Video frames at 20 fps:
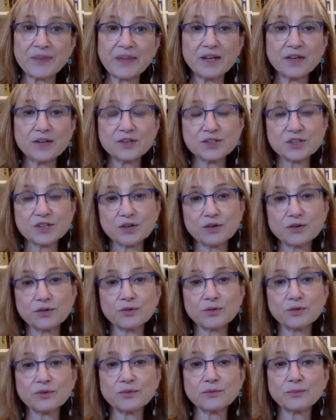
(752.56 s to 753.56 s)

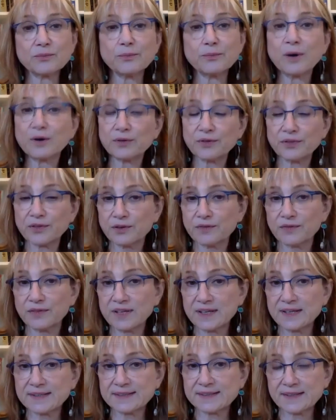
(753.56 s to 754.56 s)
So both of
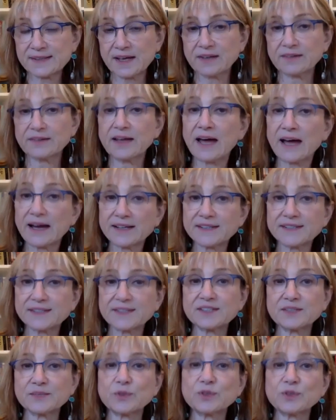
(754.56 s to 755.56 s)
these then,
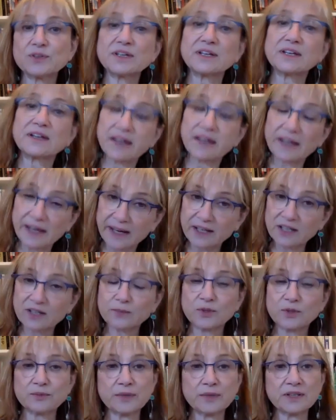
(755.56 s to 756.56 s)
axis mundi,
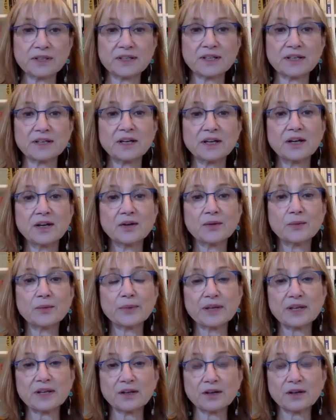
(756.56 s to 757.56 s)
anima mundi,
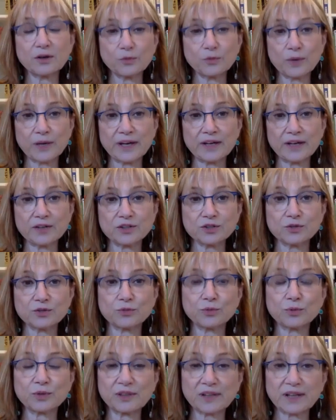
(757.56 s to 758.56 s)
being a way to
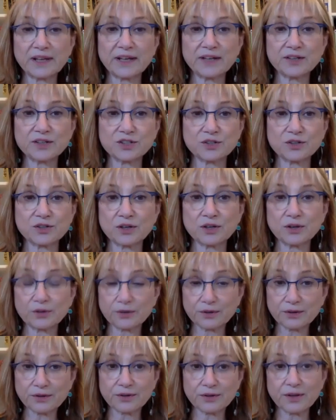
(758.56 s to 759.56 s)
relate to the
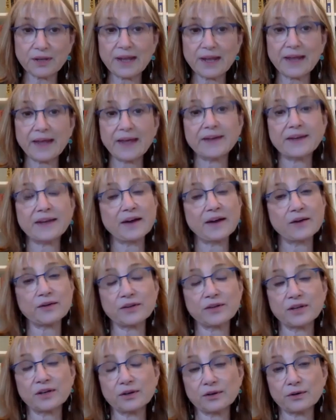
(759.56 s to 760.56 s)
earth and how
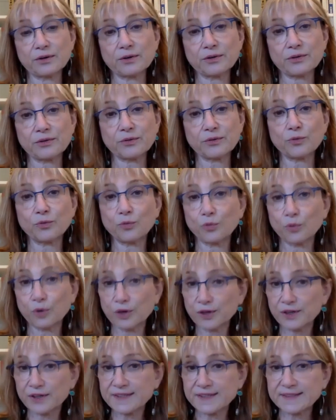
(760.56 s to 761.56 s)
the earth
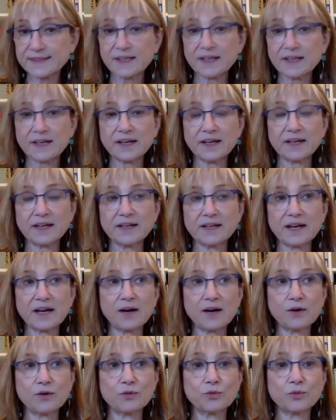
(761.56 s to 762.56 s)
works and
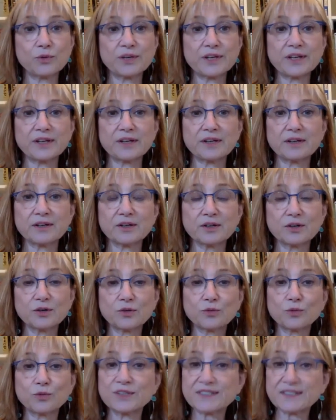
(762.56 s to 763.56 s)
how we
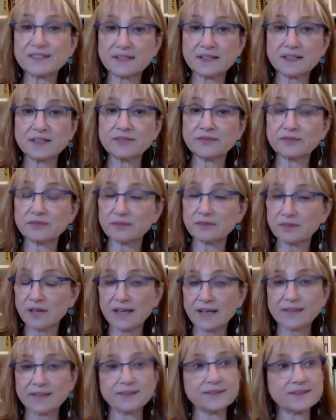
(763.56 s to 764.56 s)
receive
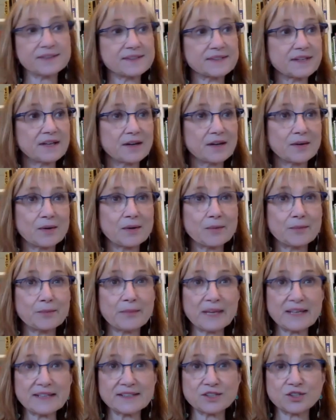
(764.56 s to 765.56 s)
guidance,
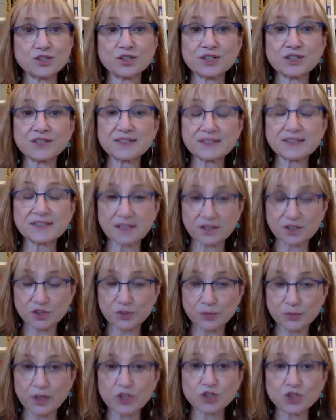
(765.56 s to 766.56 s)
messages,
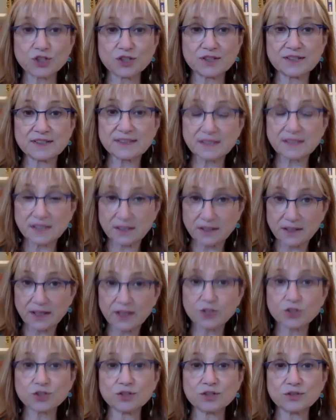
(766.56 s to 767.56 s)
expressions,
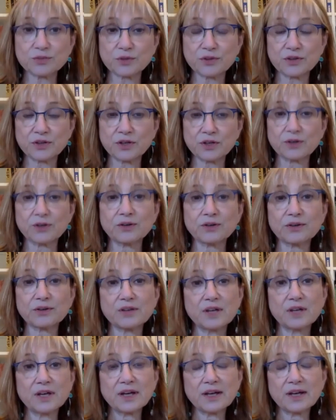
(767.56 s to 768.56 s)
connections with the earth
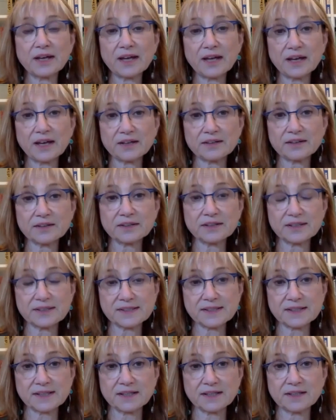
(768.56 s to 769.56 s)
and its
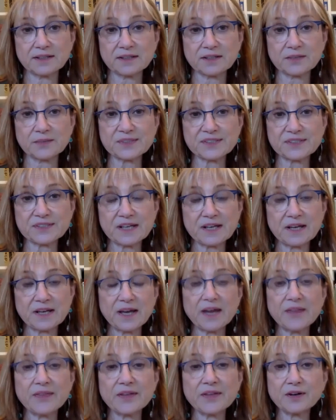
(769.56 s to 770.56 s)
kingdoms,
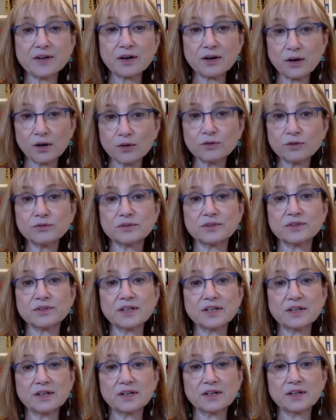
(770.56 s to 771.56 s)
and then our own
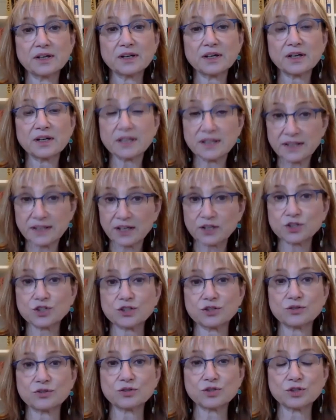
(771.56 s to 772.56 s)

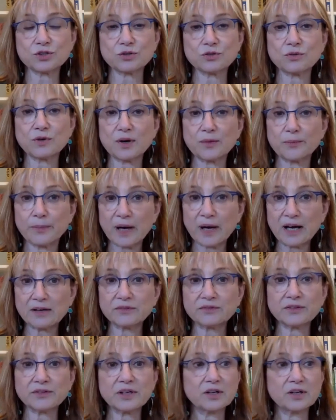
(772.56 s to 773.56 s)
connection to
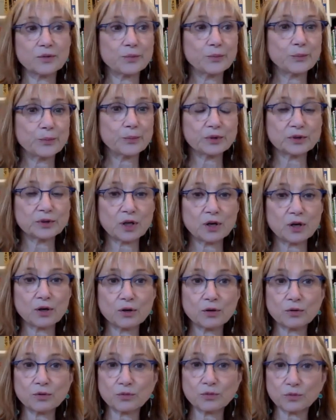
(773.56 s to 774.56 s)
above,
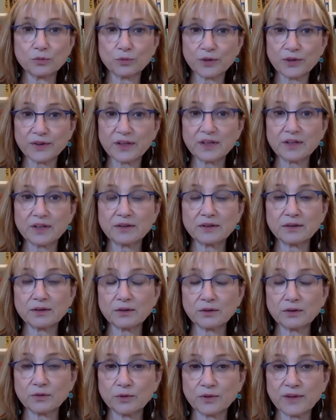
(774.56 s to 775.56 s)
below, within,
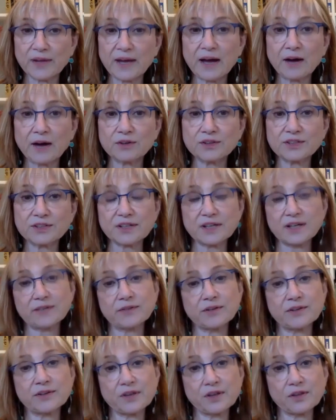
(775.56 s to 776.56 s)
without,
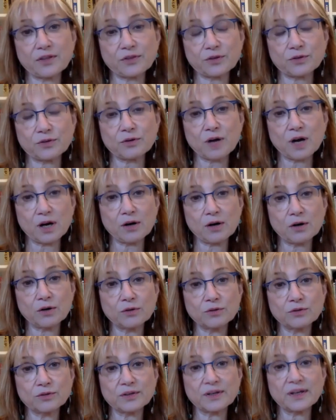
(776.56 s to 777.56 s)
everything through our
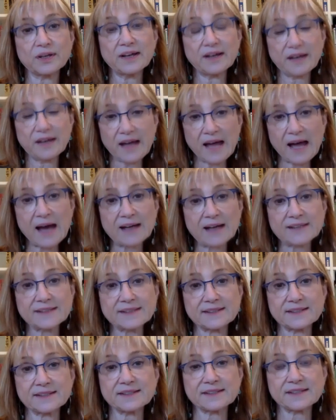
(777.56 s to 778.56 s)
own
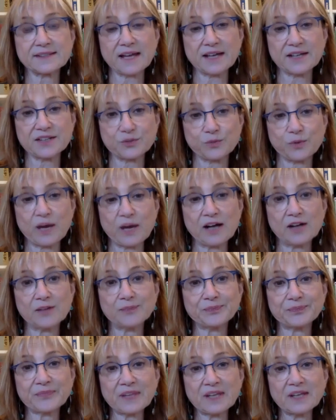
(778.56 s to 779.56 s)
axis as well.
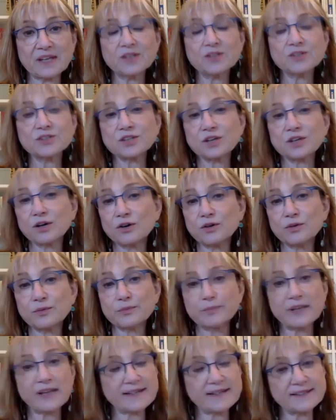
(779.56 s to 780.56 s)
So
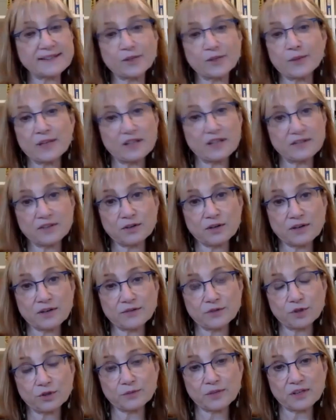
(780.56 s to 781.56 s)
because so many of you have
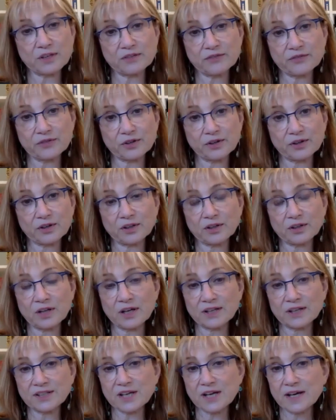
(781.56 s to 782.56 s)
known me for a
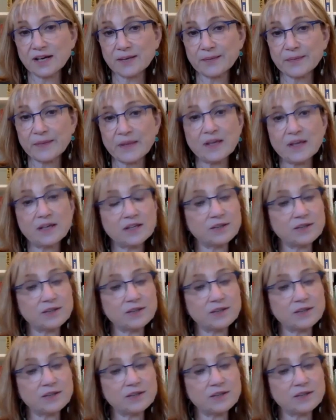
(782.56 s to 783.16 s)
long time, you'll